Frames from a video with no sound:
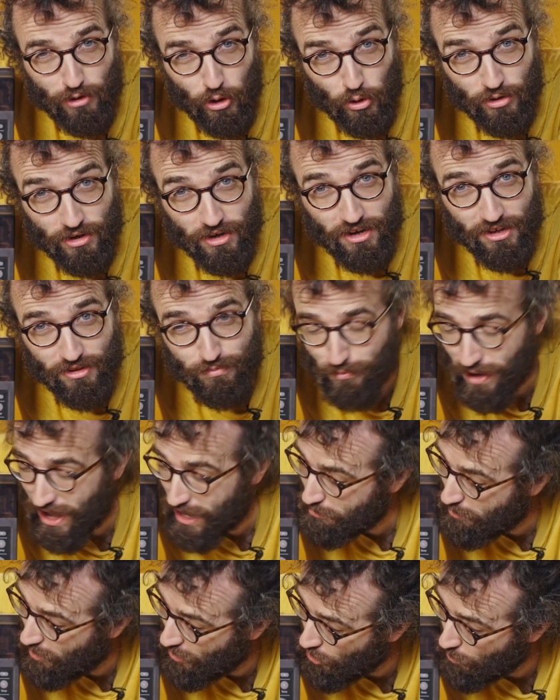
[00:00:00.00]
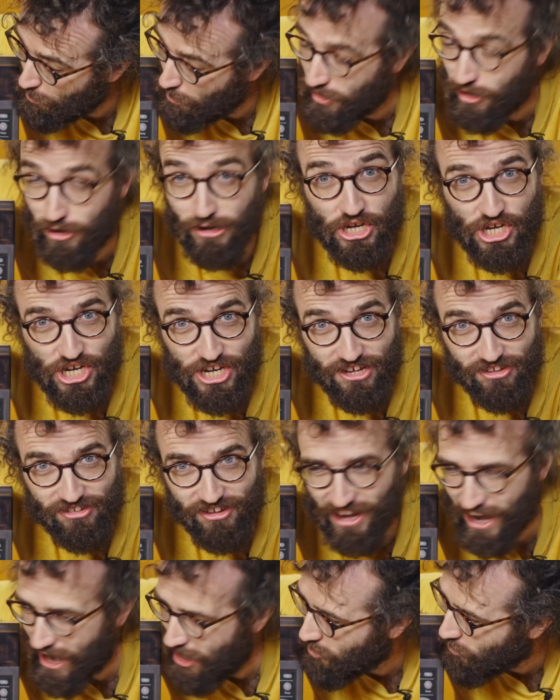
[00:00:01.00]
loaded this bad boy up with her
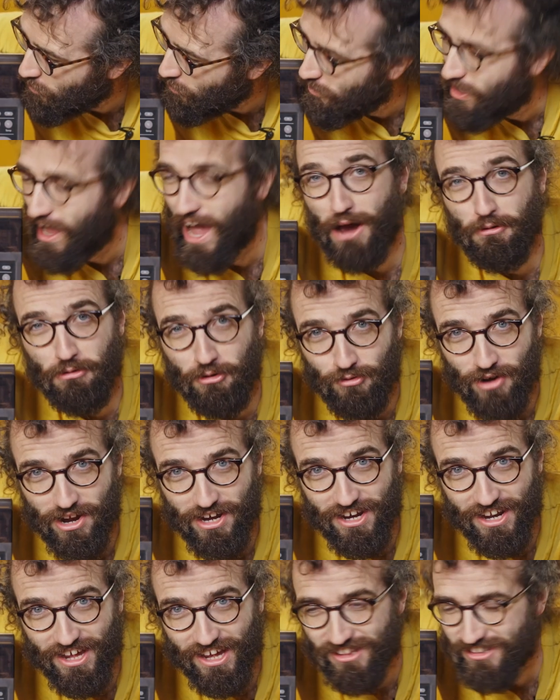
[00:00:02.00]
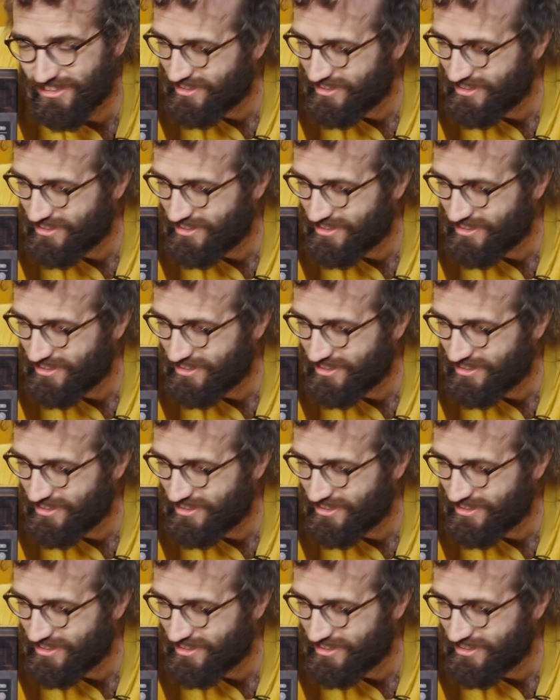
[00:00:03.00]
cheesy cargo and we're ready to get